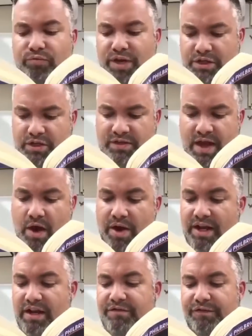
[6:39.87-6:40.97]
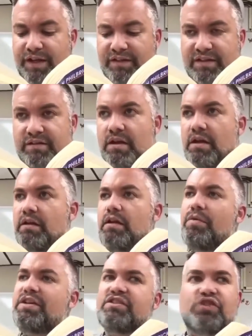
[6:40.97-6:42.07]
reaches out and he flicks his.
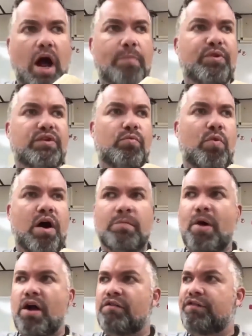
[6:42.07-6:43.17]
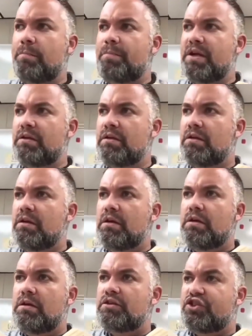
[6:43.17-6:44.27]
Can we stop with the water bottle flipping?
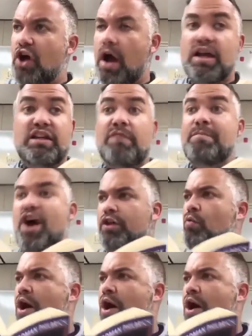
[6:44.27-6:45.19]
Stop. Give me all the